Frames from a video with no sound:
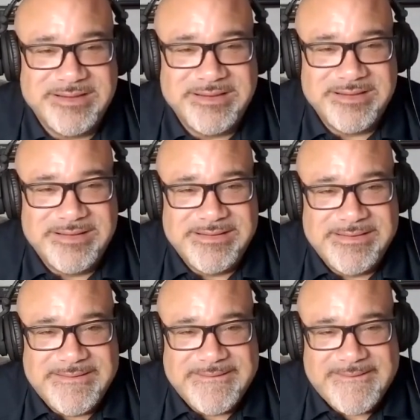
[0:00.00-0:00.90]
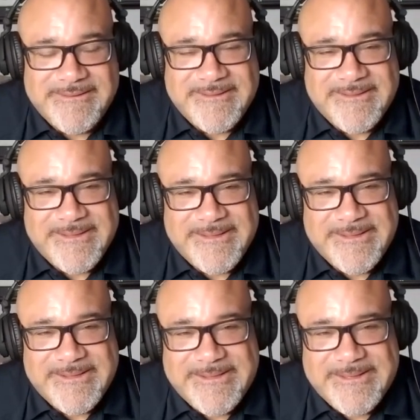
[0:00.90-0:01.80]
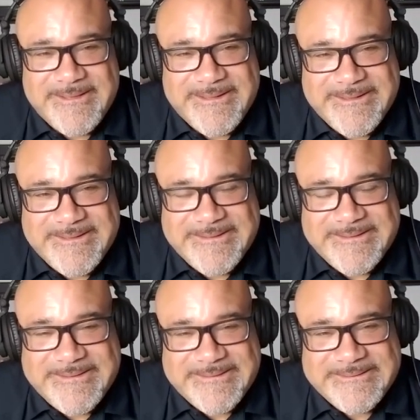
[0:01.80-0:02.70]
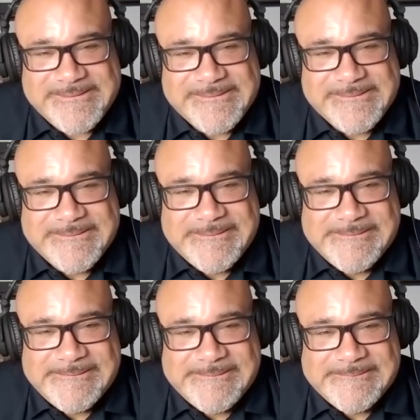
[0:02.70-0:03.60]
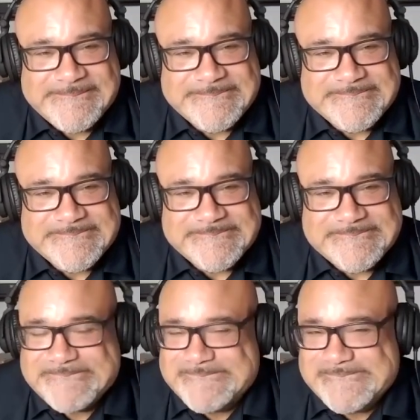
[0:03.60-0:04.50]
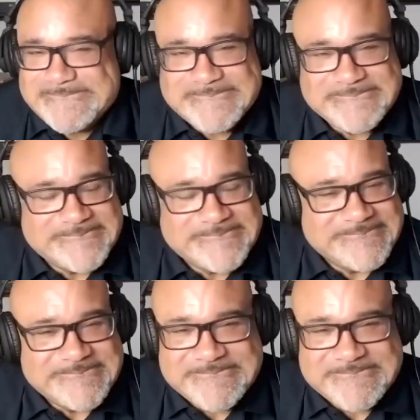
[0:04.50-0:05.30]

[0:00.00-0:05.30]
No words are spoken by the person on screen.